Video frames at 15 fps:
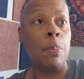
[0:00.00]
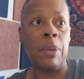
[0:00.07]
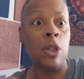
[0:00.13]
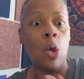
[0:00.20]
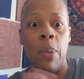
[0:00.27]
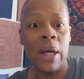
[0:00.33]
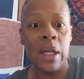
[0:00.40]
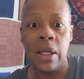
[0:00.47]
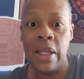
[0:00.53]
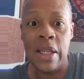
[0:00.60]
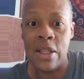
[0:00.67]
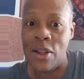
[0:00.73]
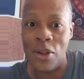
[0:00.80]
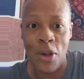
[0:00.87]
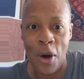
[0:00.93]
But nobody
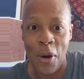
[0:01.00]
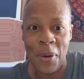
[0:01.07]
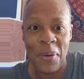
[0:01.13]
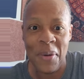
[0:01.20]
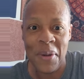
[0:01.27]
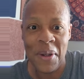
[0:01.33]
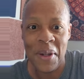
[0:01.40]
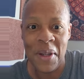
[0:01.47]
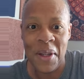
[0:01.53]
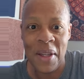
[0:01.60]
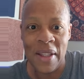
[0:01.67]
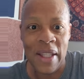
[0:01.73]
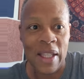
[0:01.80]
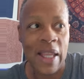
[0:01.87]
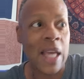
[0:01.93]
needs to know
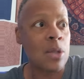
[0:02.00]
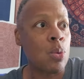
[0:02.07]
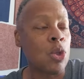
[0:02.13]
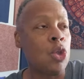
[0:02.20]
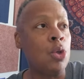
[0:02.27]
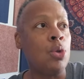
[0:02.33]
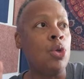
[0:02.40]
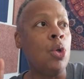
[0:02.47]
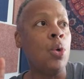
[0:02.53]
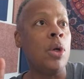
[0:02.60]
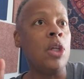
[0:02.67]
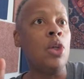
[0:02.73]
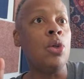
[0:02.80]
that that's what you're doing.